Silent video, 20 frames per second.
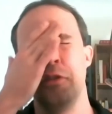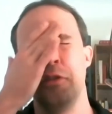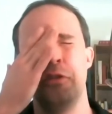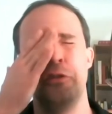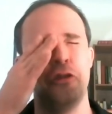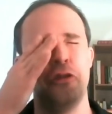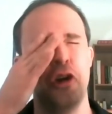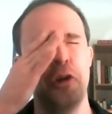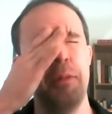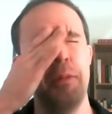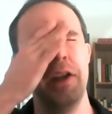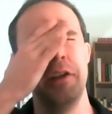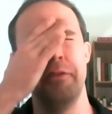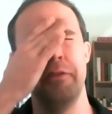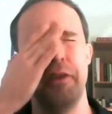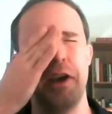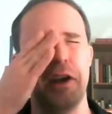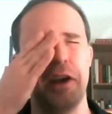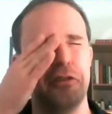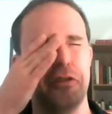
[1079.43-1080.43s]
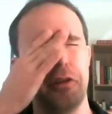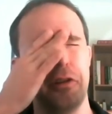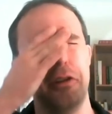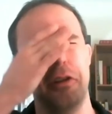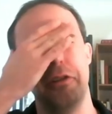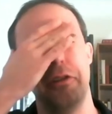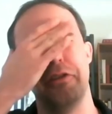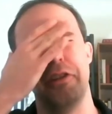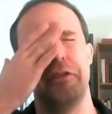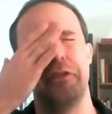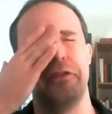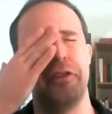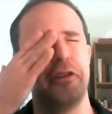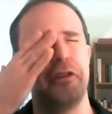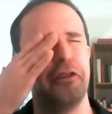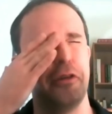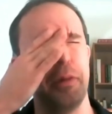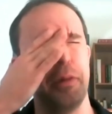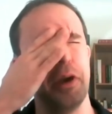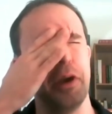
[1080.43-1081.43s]
toy manufacturers such as
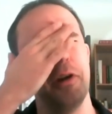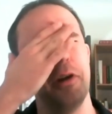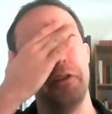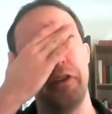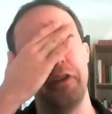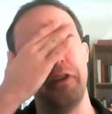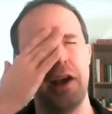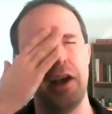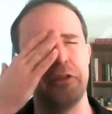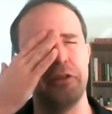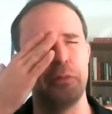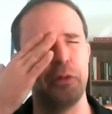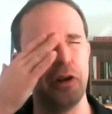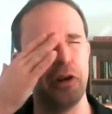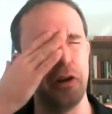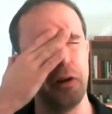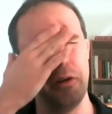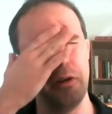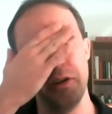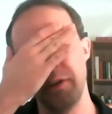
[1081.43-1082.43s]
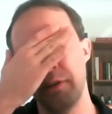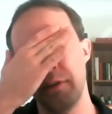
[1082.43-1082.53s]
the big ones, Hasbro,